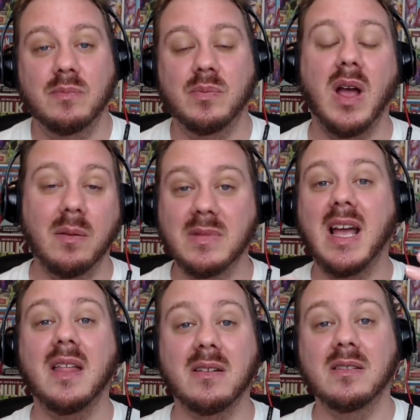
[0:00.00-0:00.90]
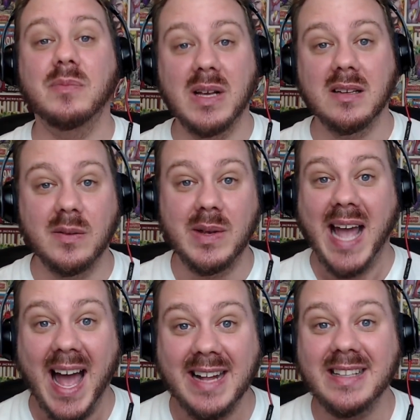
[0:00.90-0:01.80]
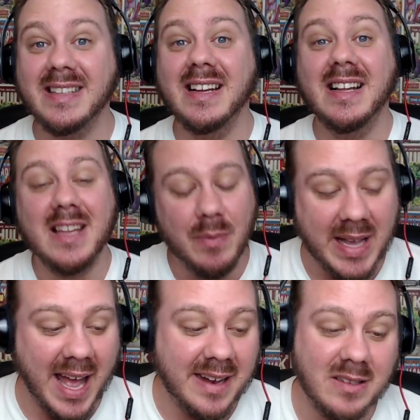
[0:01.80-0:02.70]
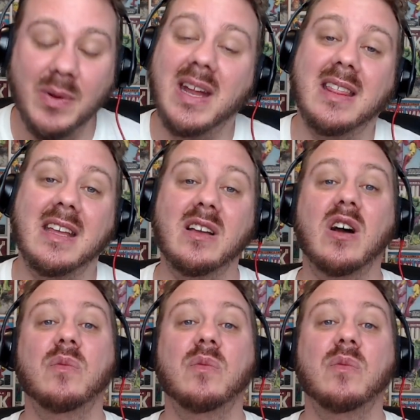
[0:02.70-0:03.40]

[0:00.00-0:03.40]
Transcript: come together, because if we can't, then we can't do anything.